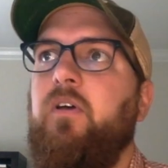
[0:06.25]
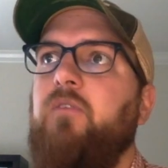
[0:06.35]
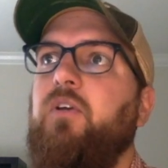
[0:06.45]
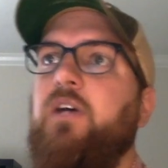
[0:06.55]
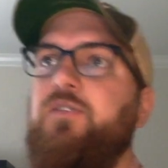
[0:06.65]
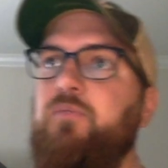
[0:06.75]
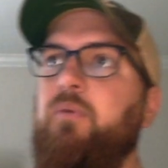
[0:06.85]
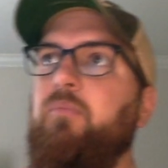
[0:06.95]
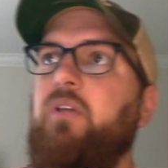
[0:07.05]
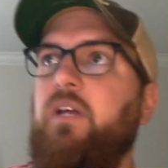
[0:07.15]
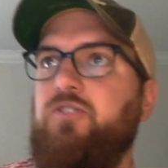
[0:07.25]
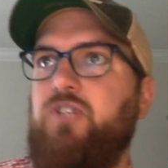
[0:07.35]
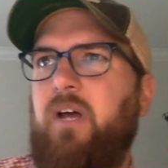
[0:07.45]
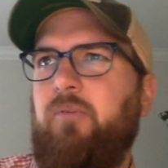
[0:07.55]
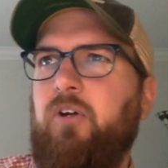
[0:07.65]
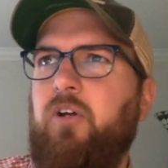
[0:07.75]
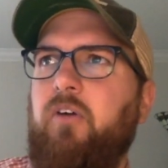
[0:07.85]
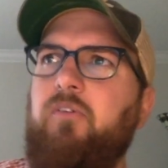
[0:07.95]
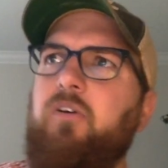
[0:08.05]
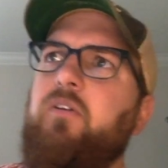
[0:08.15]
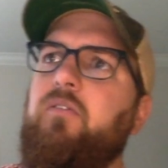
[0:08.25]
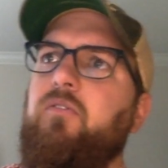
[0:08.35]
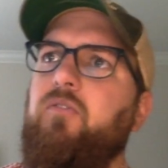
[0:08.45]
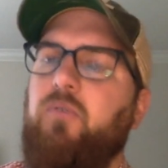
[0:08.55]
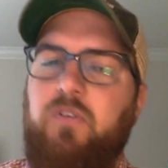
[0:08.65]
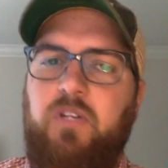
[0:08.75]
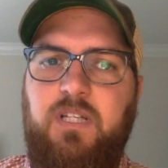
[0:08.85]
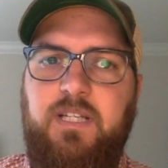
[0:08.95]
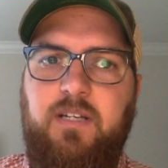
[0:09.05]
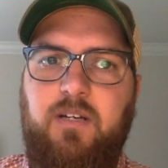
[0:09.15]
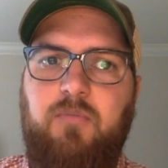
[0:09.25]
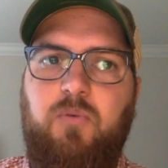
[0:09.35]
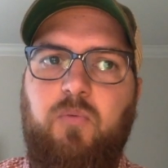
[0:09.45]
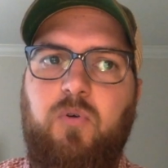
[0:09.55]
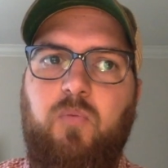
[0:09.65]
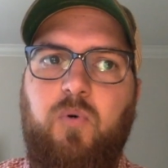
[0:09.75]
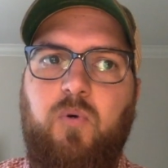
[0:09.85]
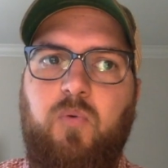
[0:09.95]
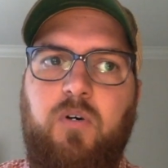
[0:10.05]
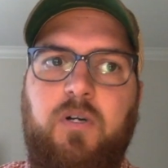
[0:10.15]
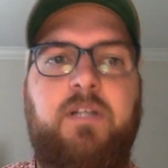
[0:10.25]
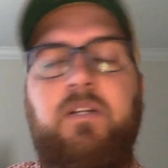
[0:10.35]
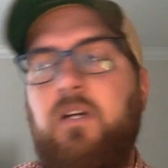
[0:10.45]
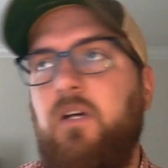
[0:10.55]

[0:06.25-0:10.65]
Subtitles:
If you guys remember, that chapter covered sort of the lead up to World War One,